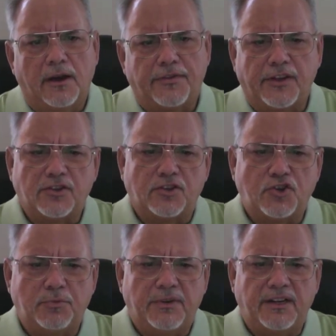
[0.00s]
things that
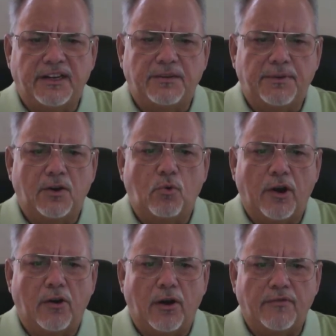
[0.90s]
you need to be
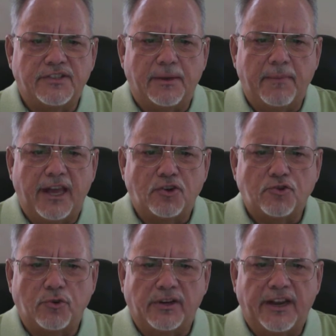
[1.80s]
aware of as a
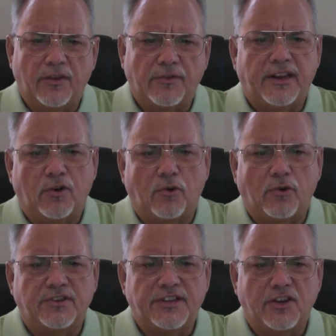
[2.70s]
manager in a healthcare
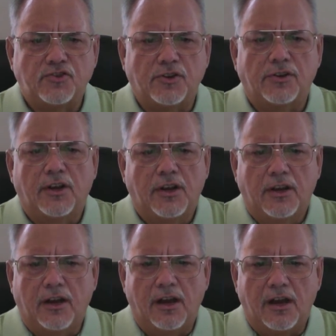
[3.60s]
organization.
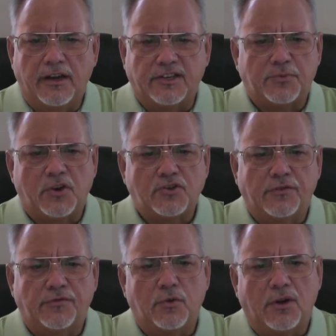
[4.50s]
And especially
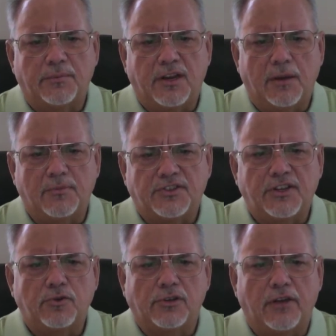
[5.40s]
if you want to become a
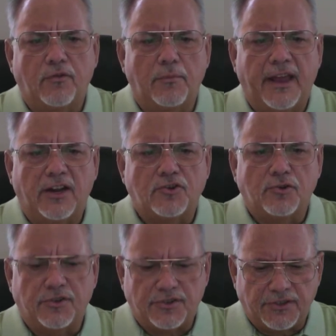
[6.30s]
senior level manager,
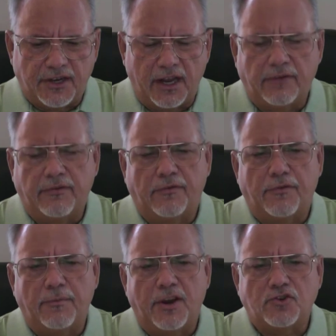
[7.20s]
this is the kind of
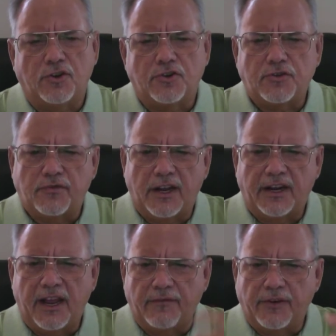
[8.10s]
information that you've got
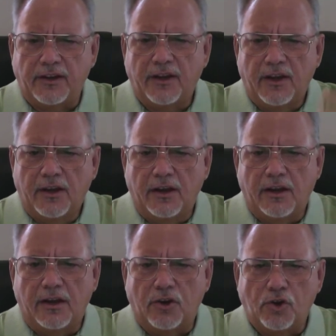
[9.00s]
to have
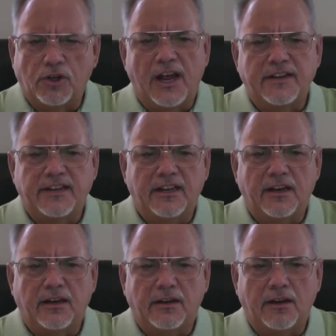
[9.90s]
a good
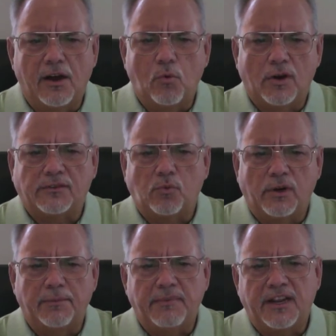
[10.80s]
idea
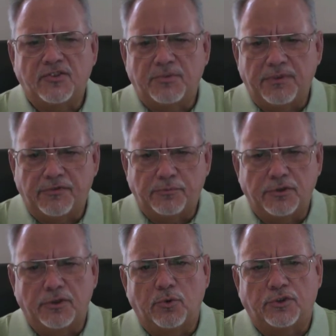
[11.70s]
what it means, and be
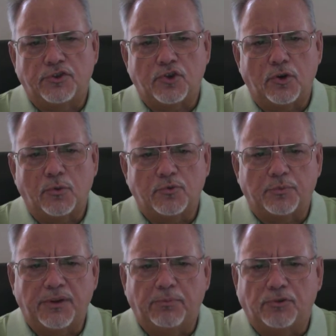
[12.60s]
familiar with the terms when
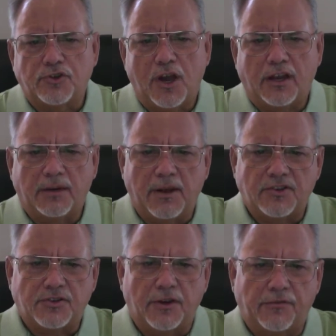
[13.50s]
people are talking
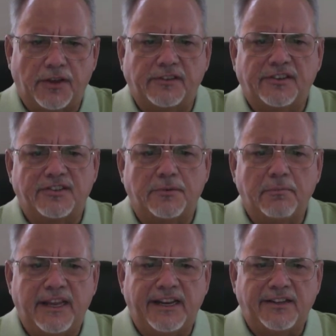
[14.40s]
about stuff like this in
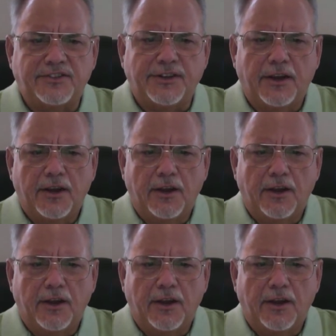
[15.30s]
meetings,